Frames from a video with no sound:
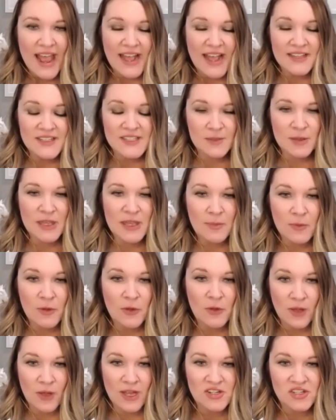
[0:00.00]
ask people
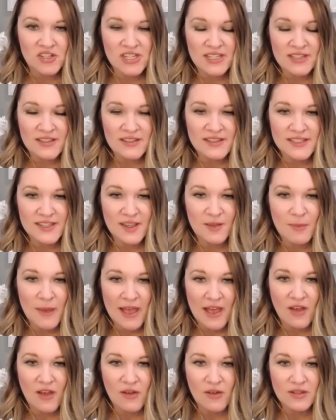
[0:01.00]
questions
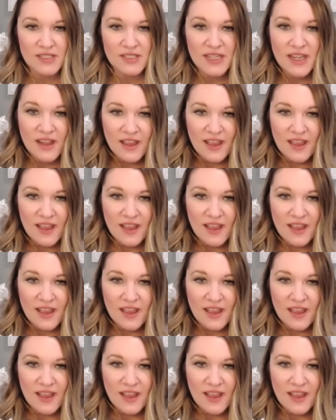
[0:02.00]
about